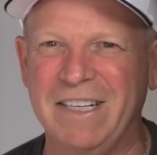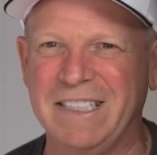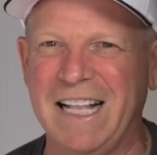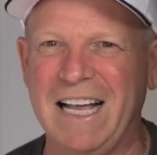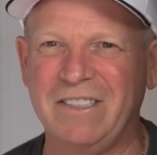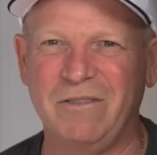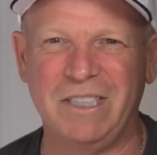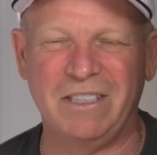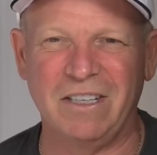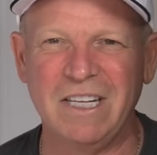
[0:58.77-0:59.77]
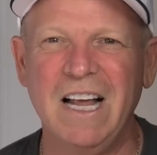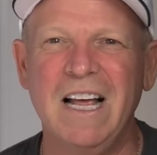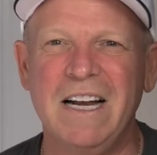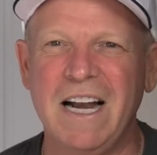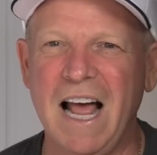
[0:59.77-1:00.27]
in his last three starts.
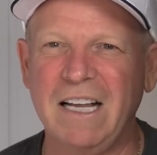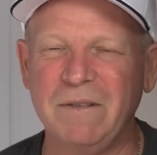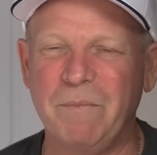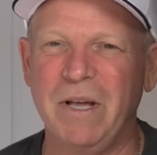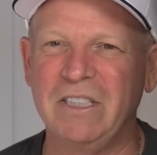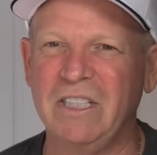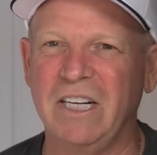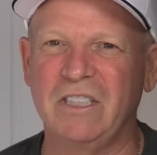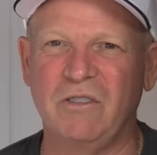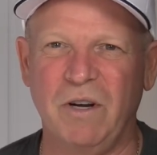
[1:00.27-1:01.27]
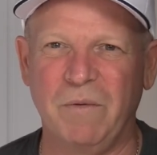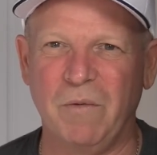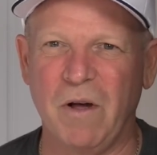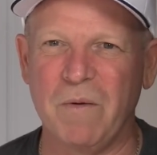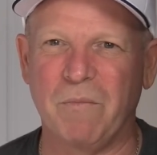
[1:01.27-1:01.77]
Now, hasn't pitched extremely well.